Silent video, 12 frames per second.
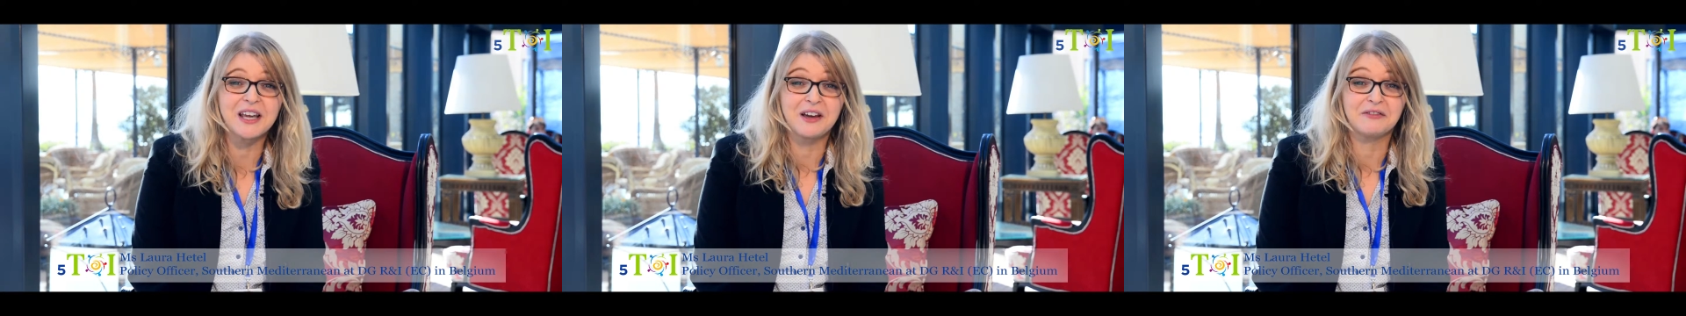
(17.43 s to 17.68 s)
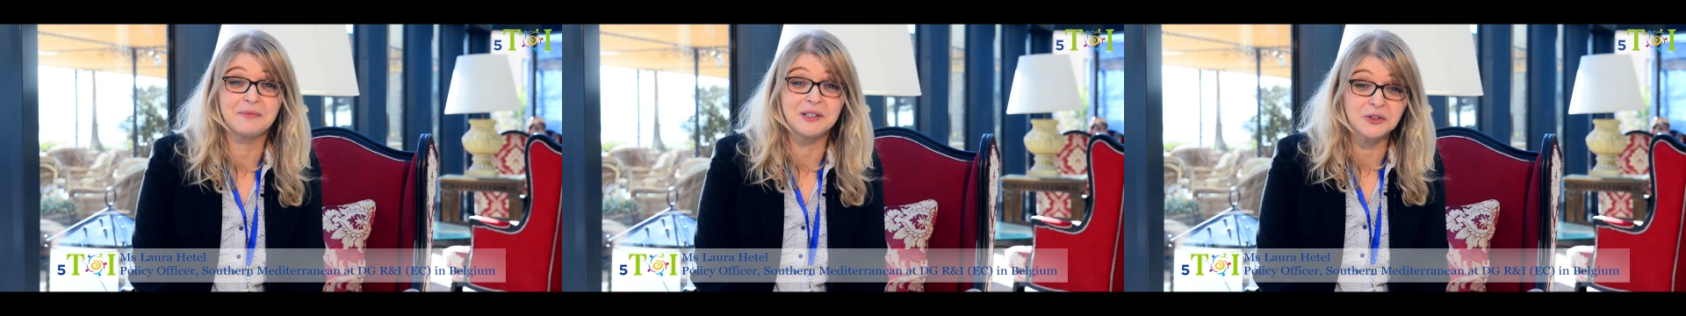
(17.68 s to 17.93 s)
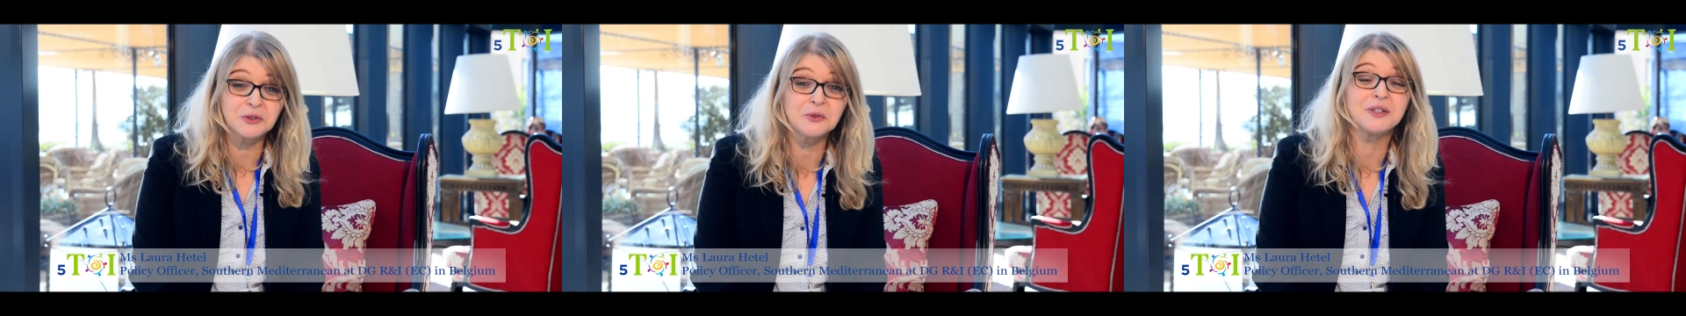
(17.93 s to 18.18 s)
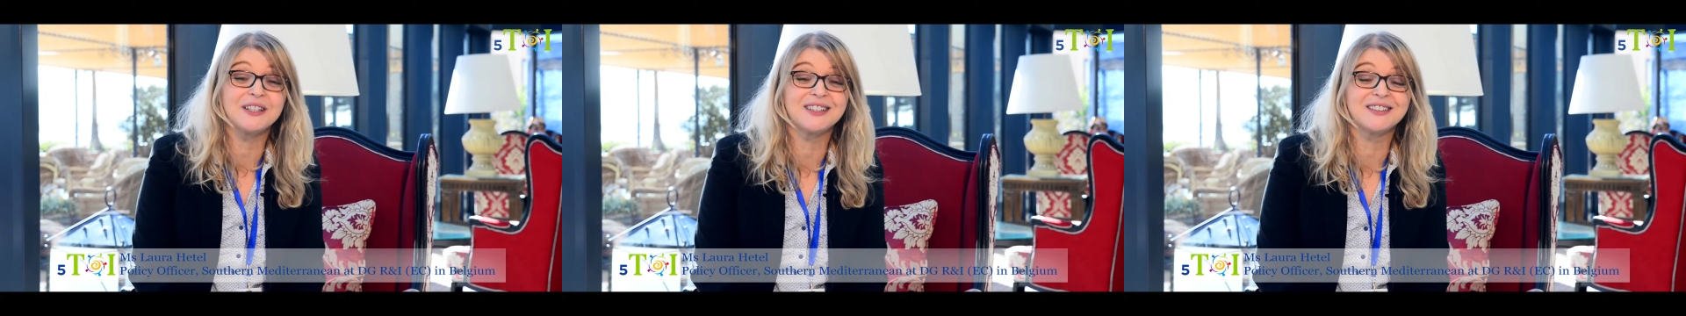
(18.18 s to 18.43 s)
they have been
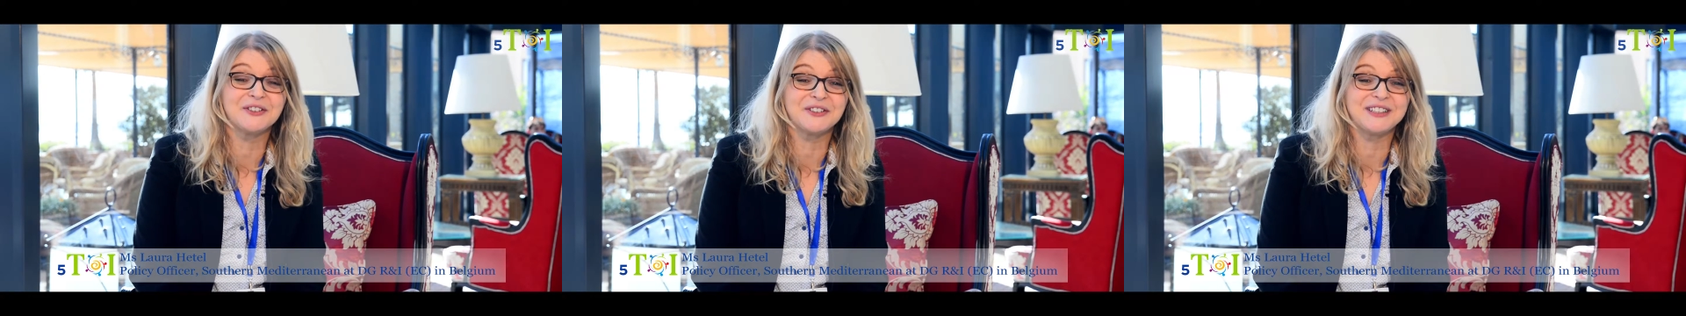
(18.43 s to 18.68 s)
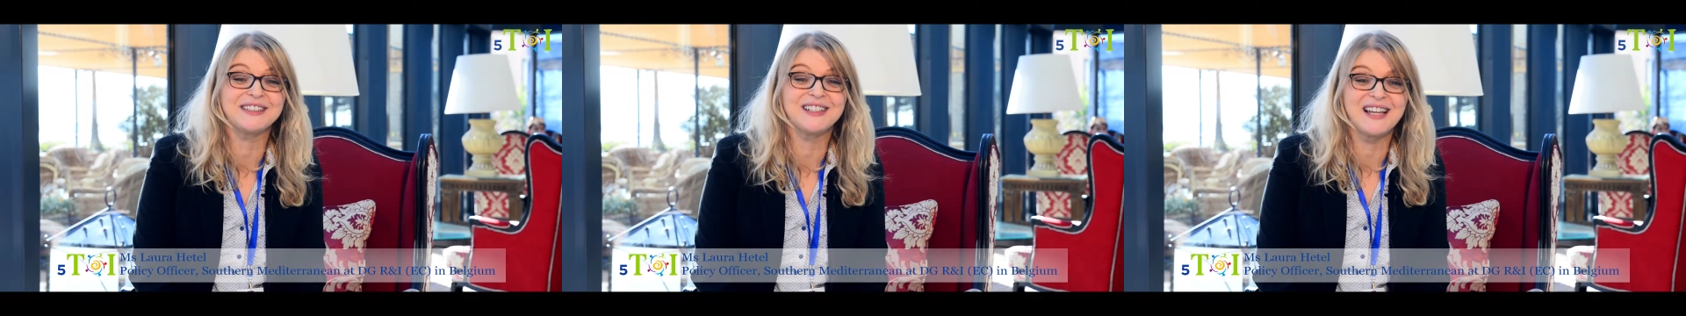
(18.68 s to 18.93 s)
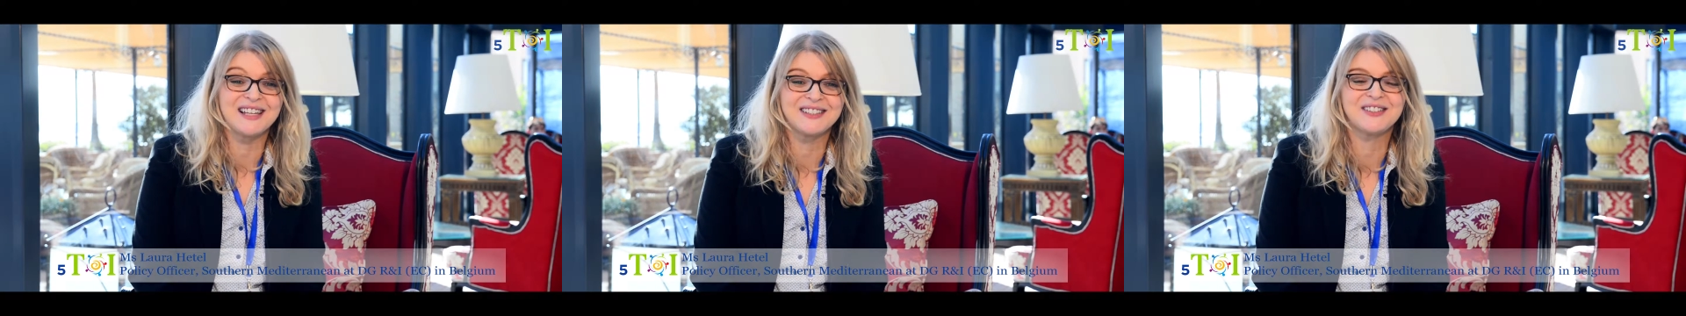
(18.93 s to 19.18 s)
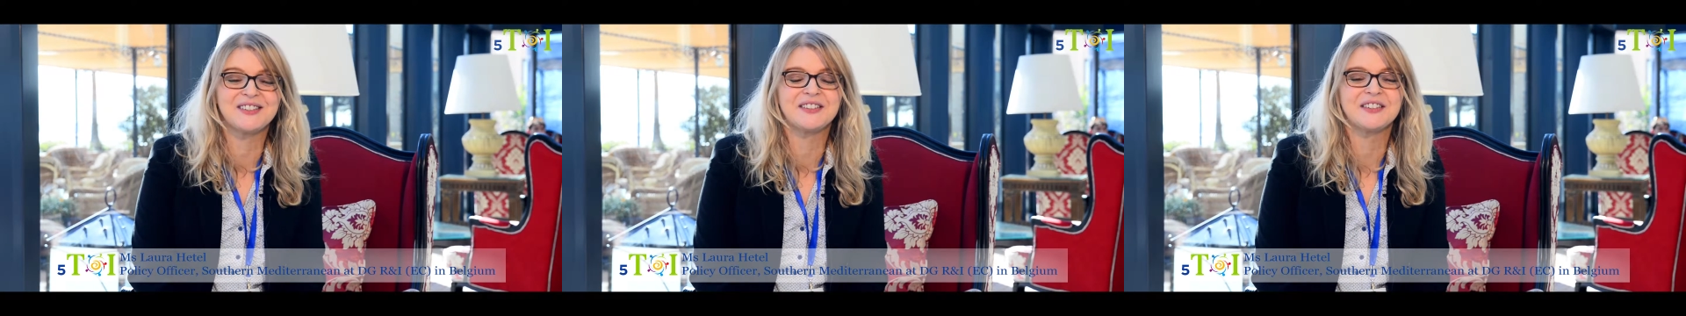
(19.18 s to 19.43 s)
doing during the
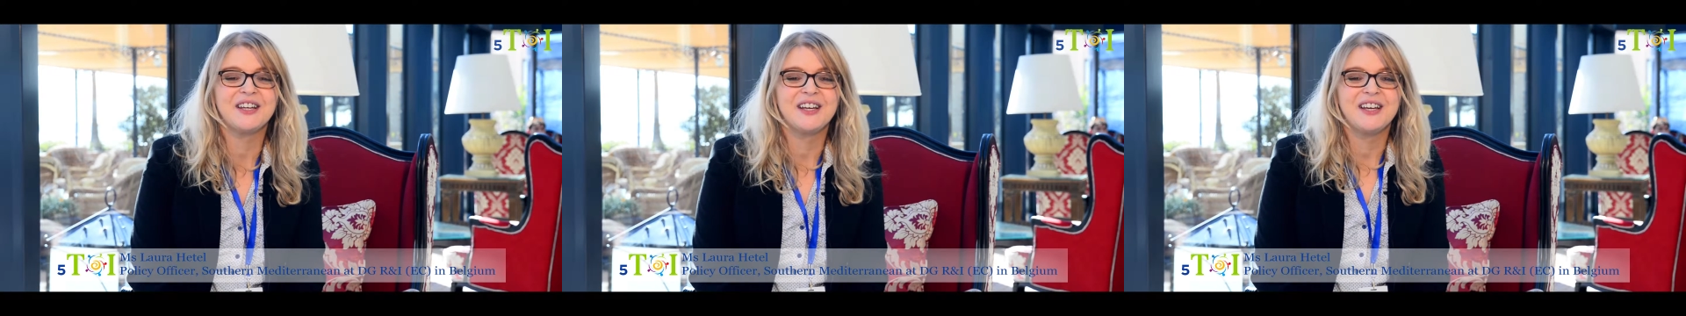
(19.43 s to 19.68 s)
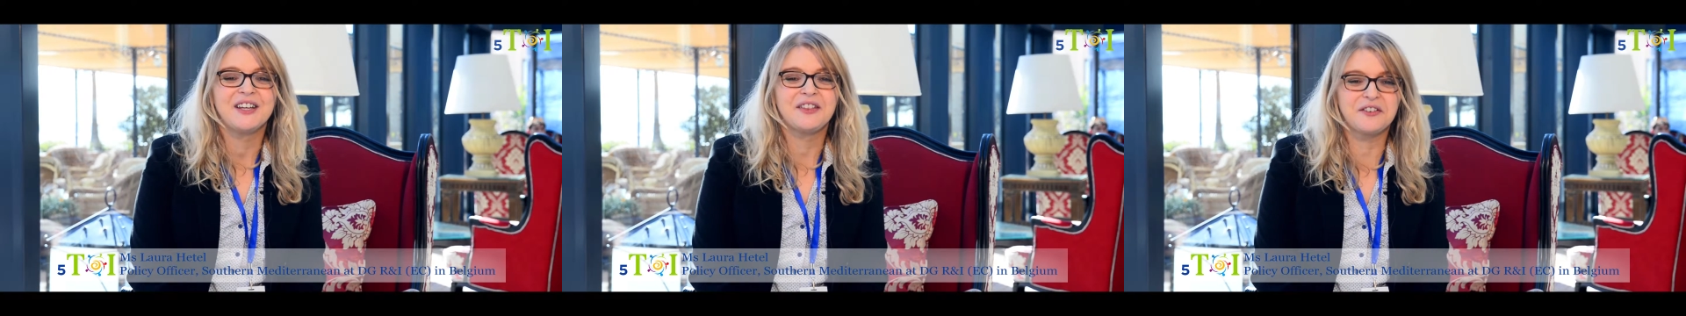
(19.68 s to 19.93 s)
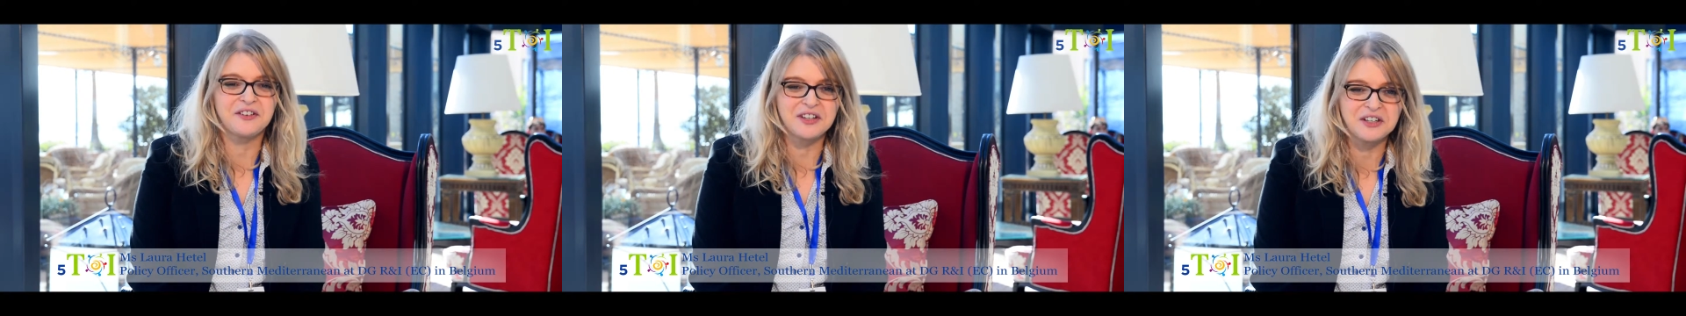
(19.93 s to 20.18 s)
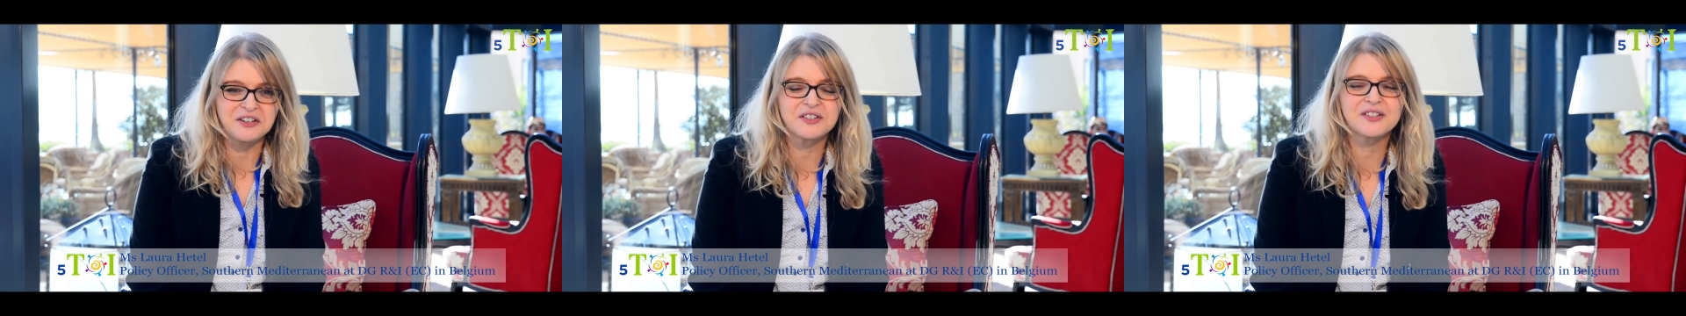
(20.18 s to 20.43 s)
last
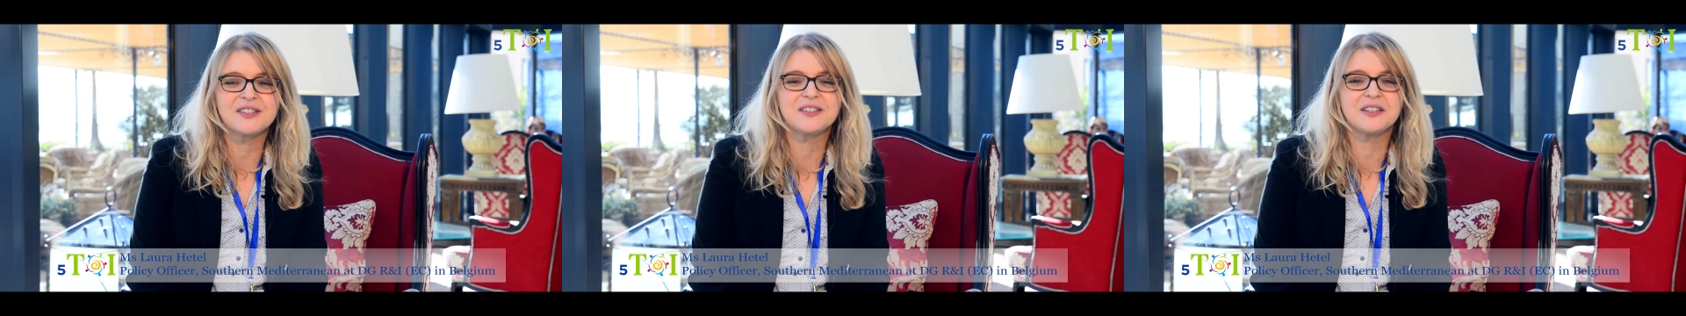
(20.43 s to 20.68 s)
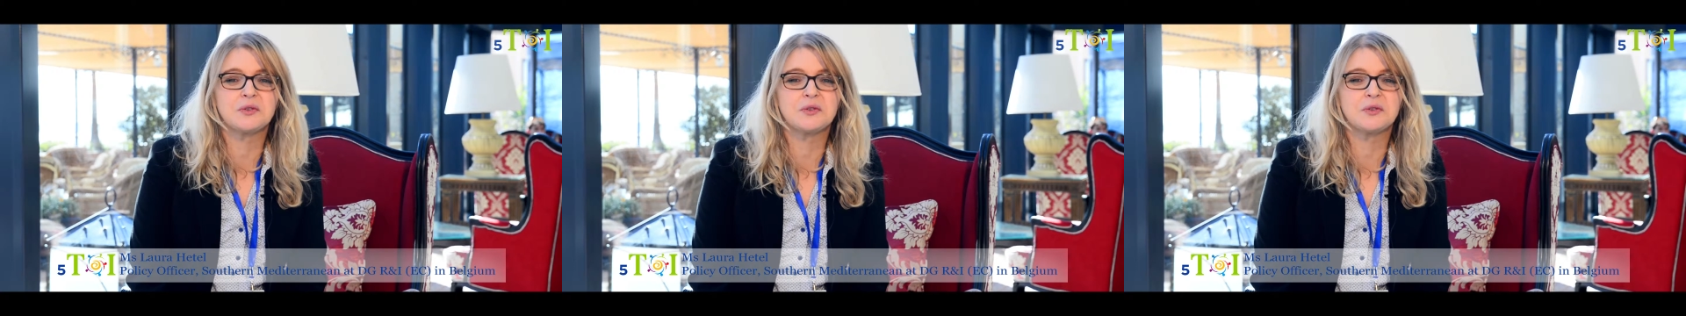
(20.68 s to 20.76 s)
three years.